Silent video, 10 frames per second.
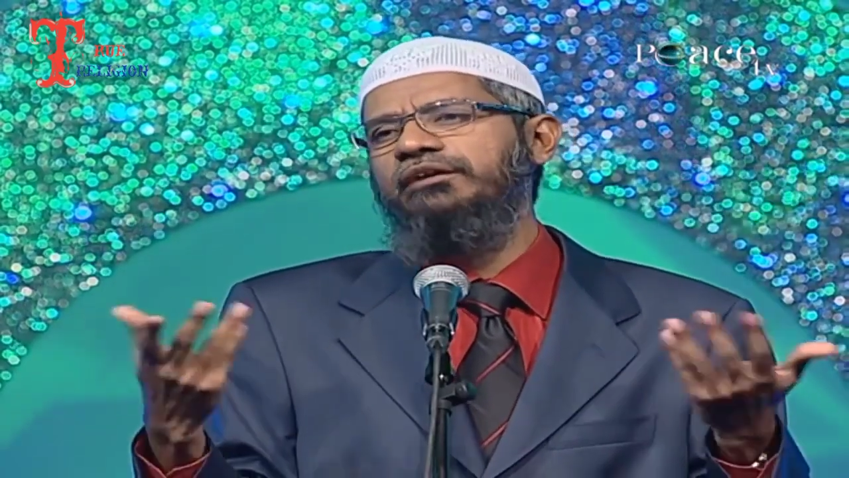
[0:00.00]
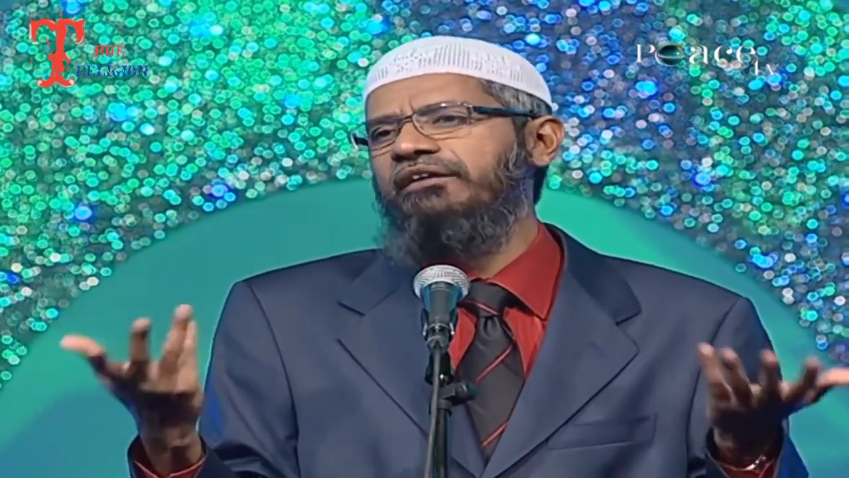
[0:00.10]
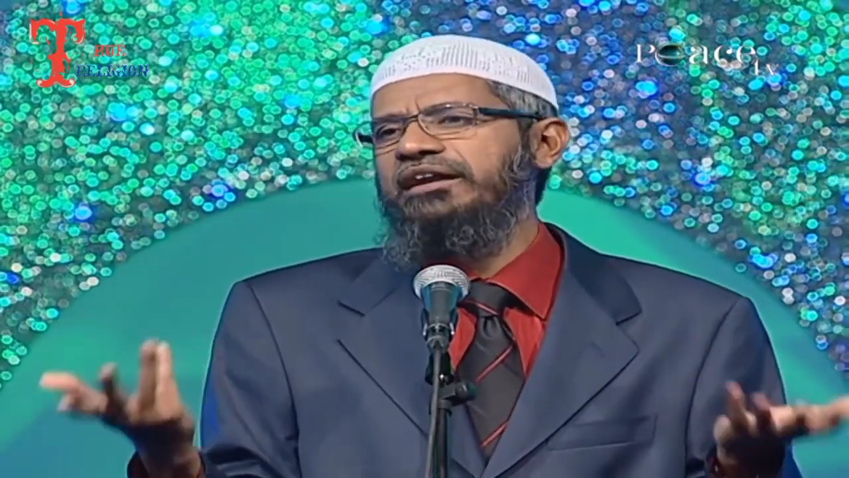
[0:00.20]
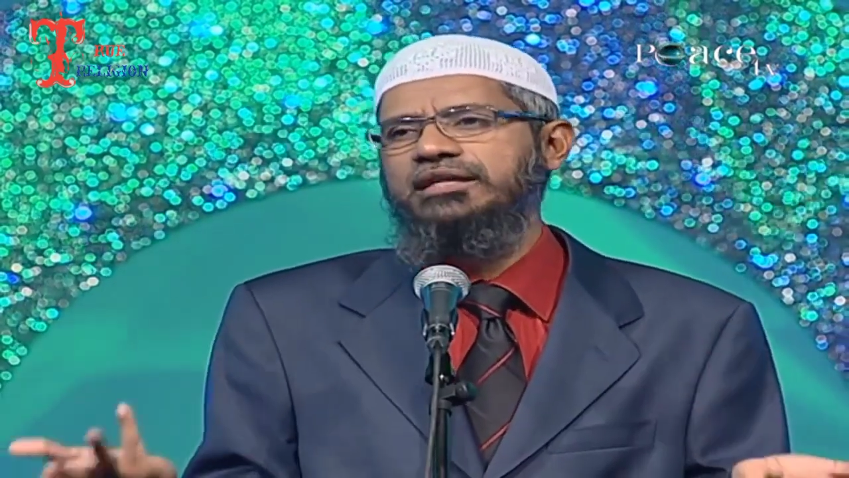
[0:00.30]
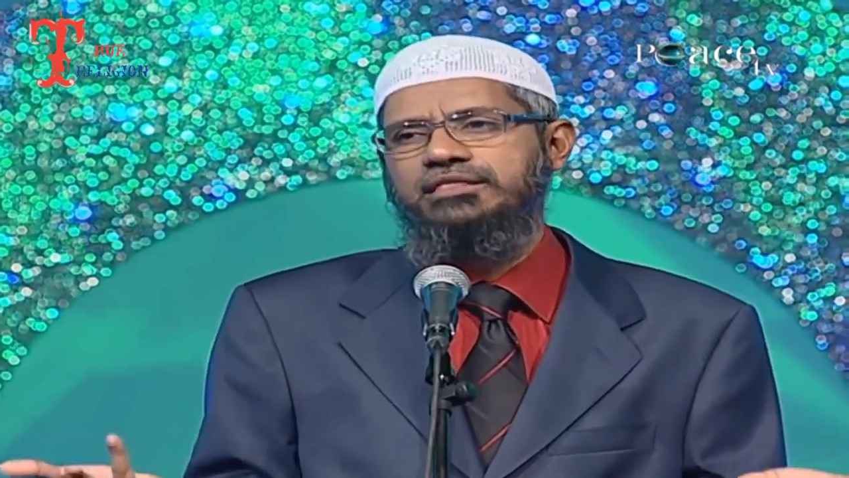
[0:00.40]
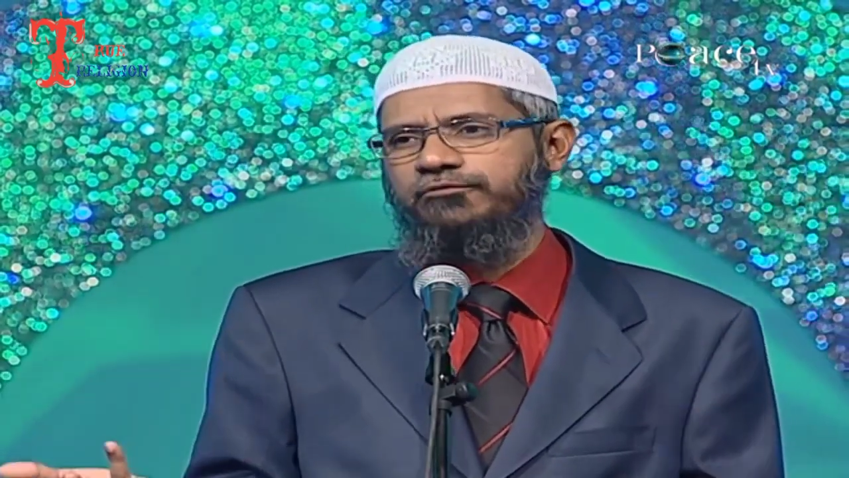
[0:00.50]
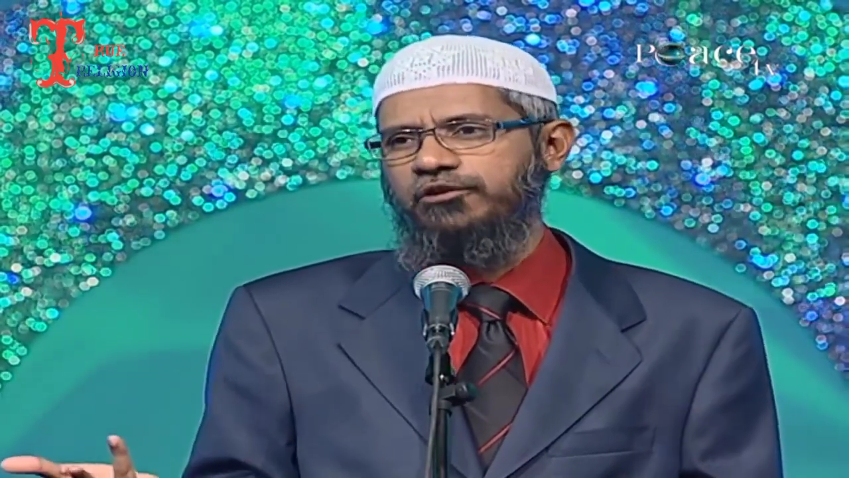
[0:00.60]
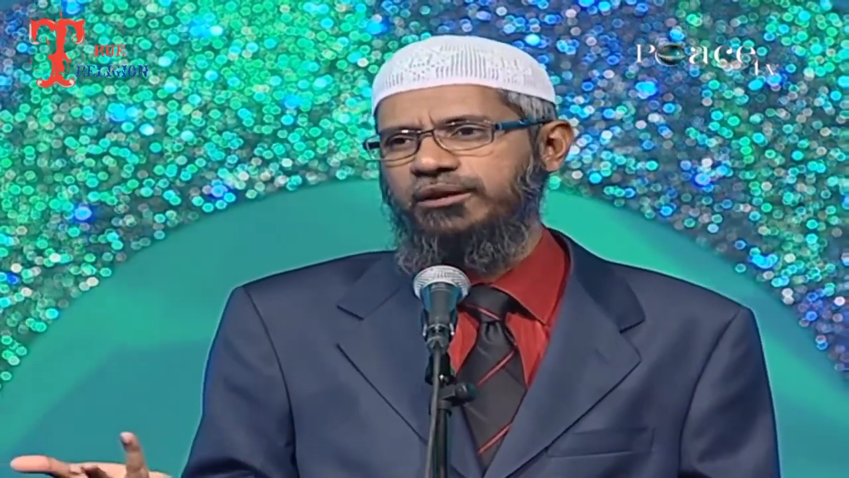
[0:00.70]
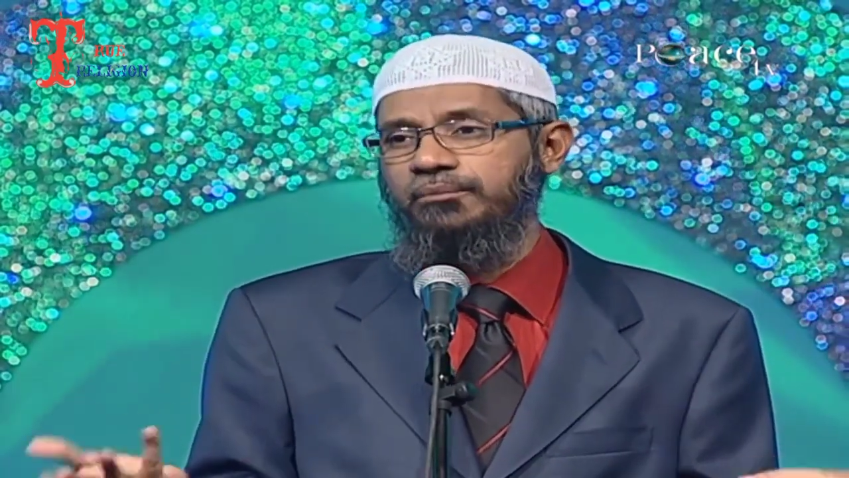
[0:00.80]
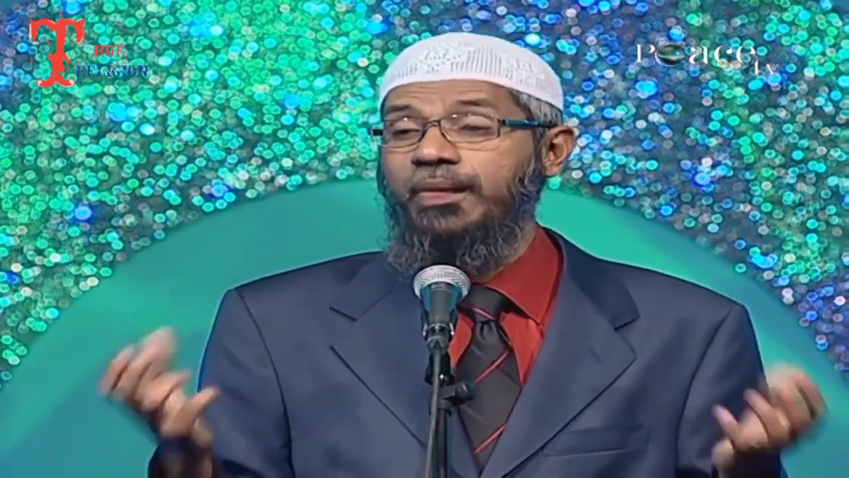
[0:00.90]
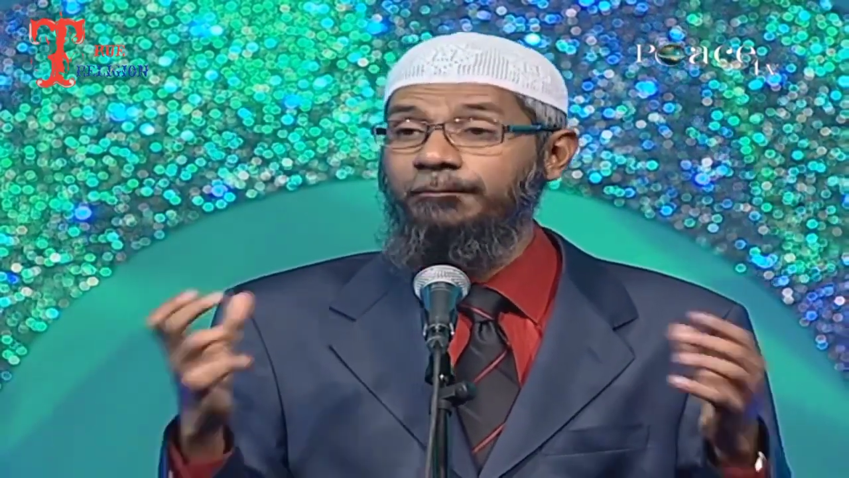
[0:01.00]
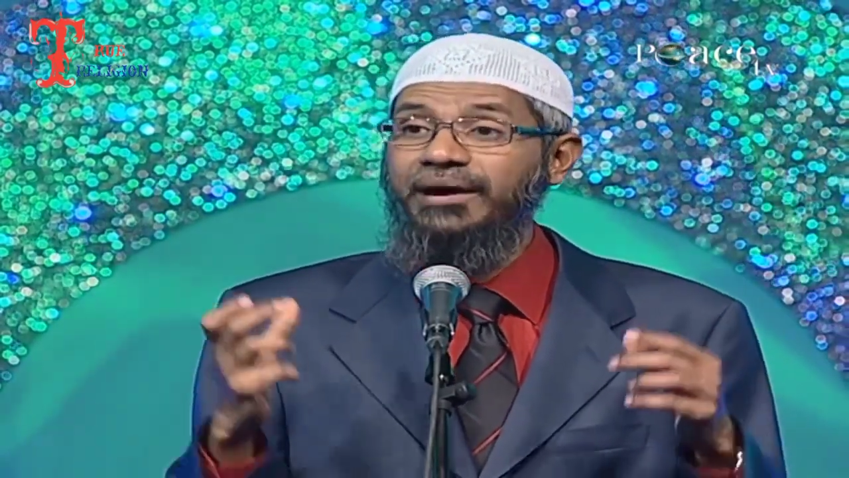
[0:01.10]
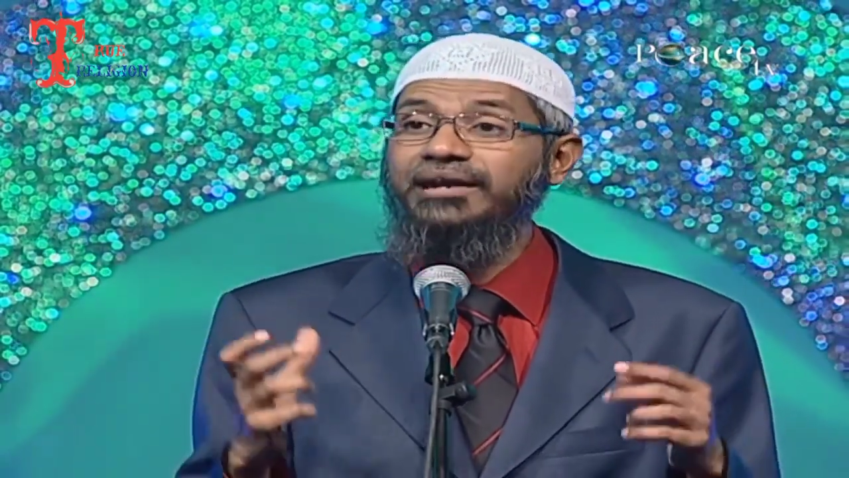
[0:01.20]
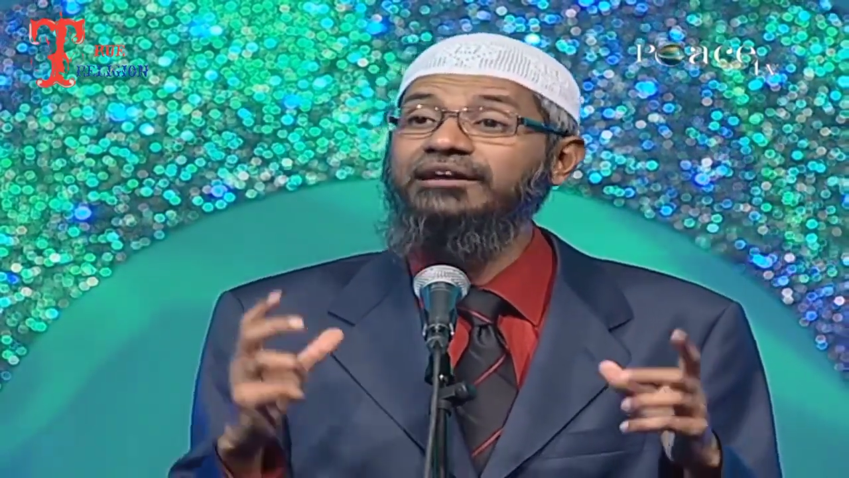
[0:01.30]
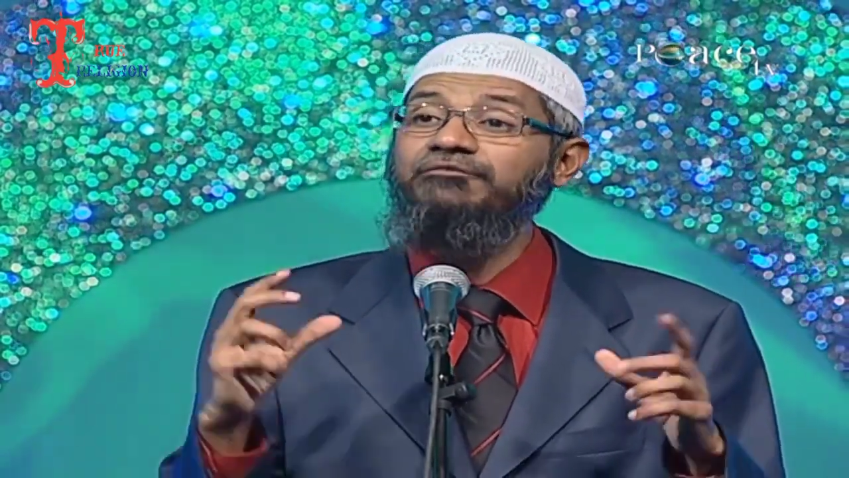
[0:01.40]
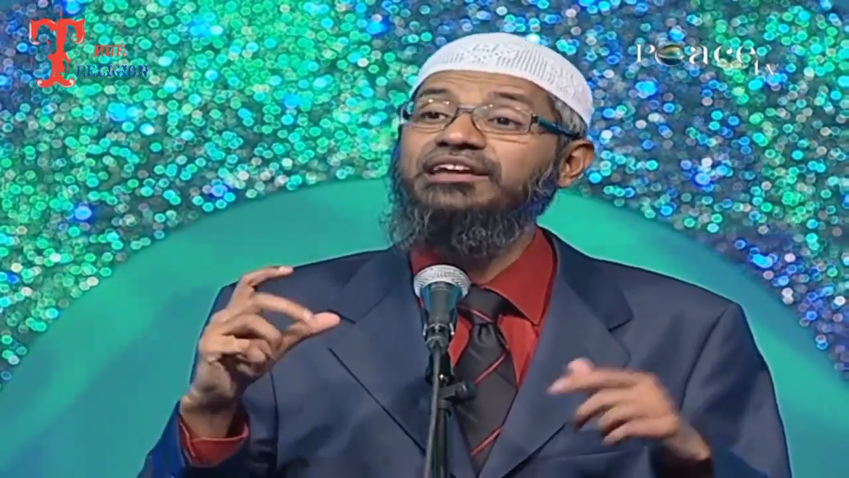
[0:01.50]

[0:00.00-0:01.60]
very easy for him. But